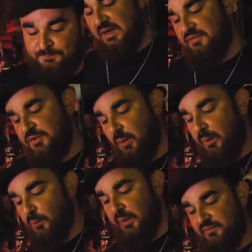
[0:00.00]
If you
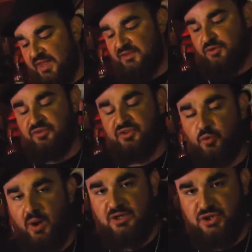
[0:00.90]
want with this, because it's
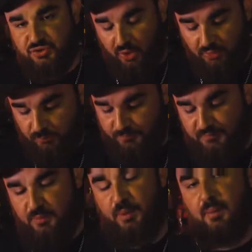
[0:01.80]
quite strong,
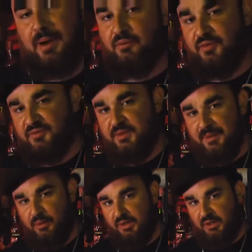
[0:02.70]
if you put about 50
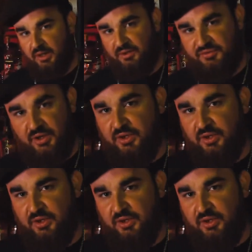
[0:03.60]
ml in a glass,